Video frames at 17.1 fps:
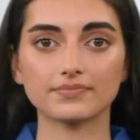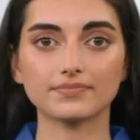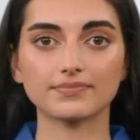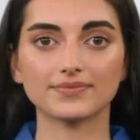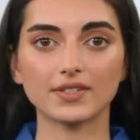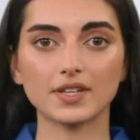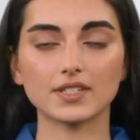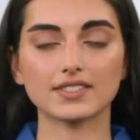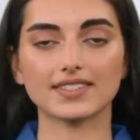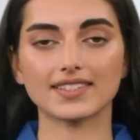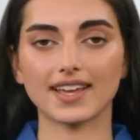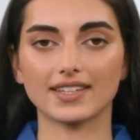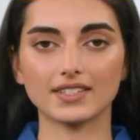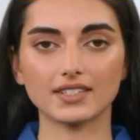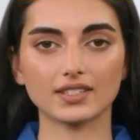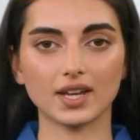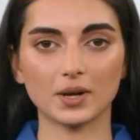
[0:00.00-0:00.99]
First,
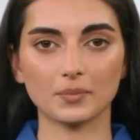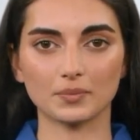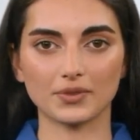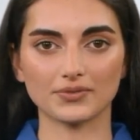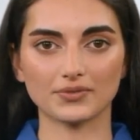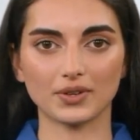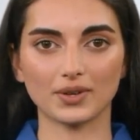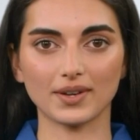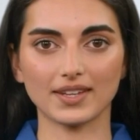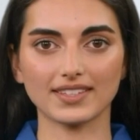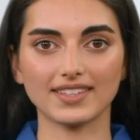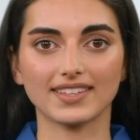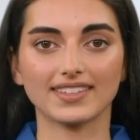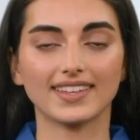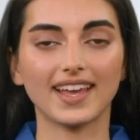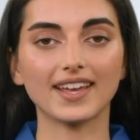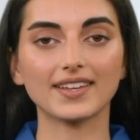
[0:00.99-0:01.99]
let's talk performance
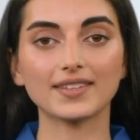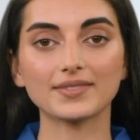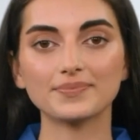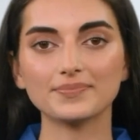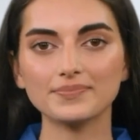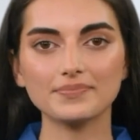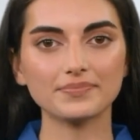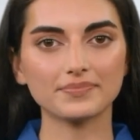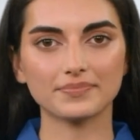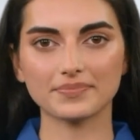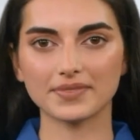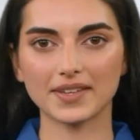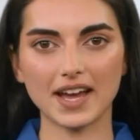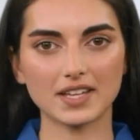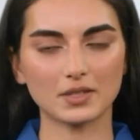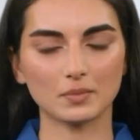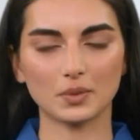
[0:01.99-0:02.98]
and talent.
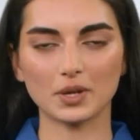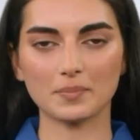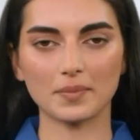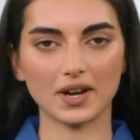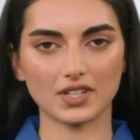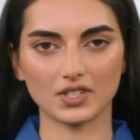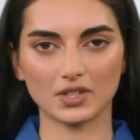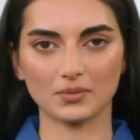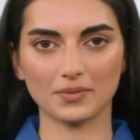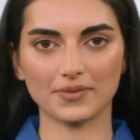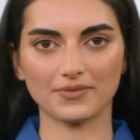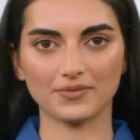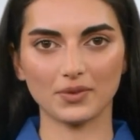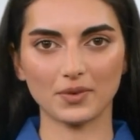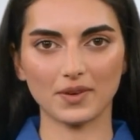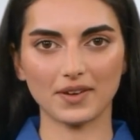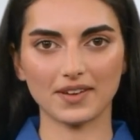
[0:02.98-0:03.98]
As we mentioned
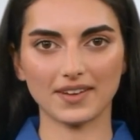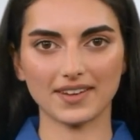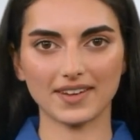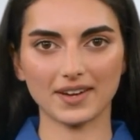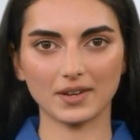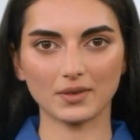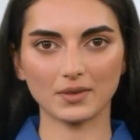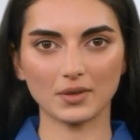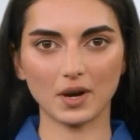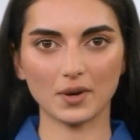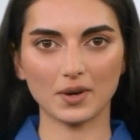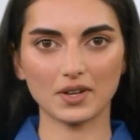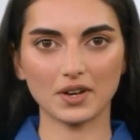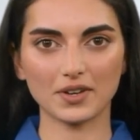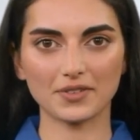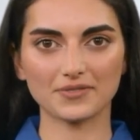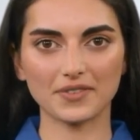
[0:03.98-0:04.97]
before,
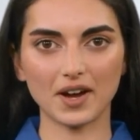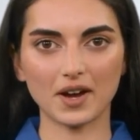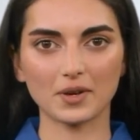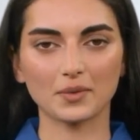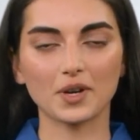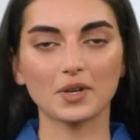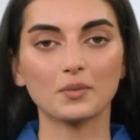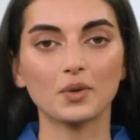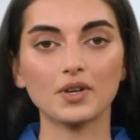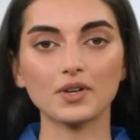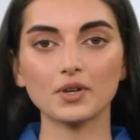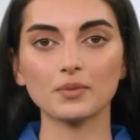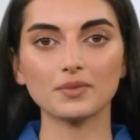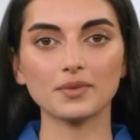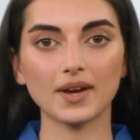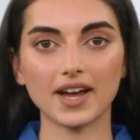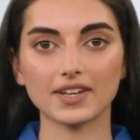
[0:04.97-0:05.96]
growing your following when you're
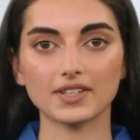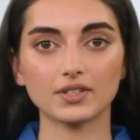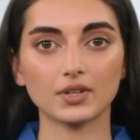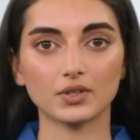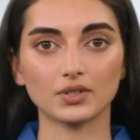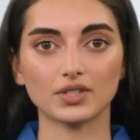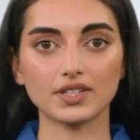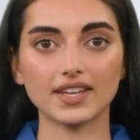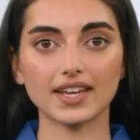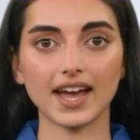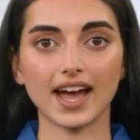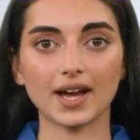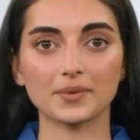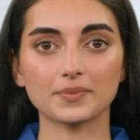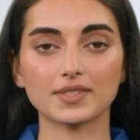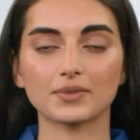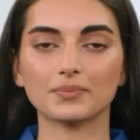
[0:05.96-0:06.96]
brand new to the
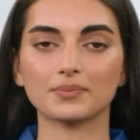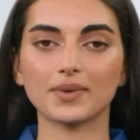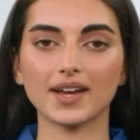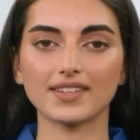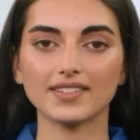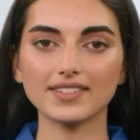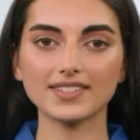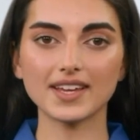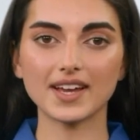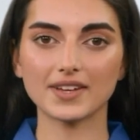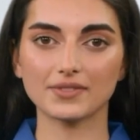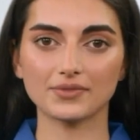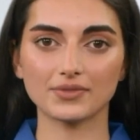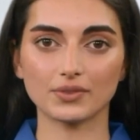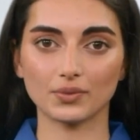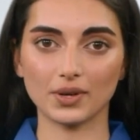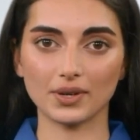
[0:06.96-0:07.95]
app is best done
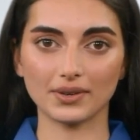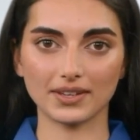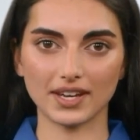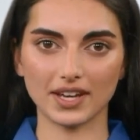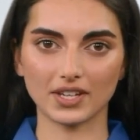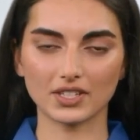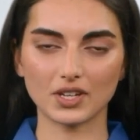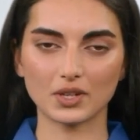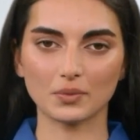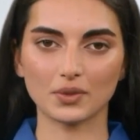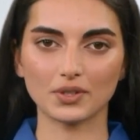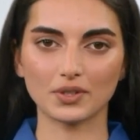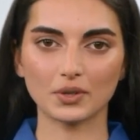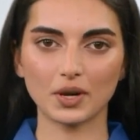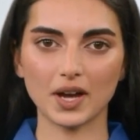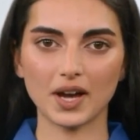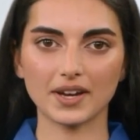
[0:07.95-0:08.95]
through engaging with
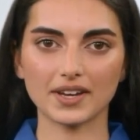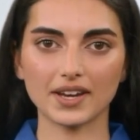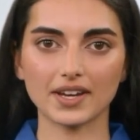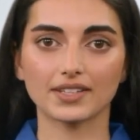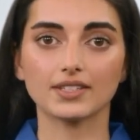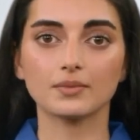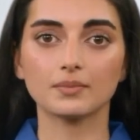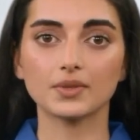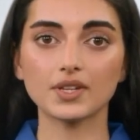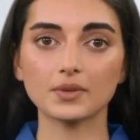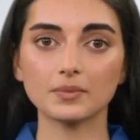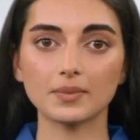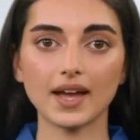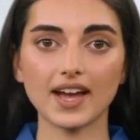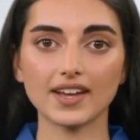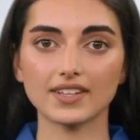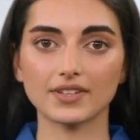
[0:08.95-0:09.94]
your audience via
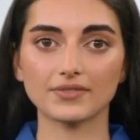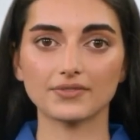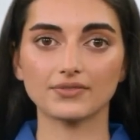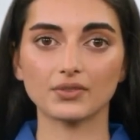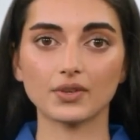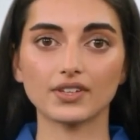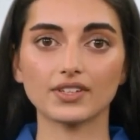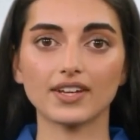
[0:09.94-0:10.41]
back and forth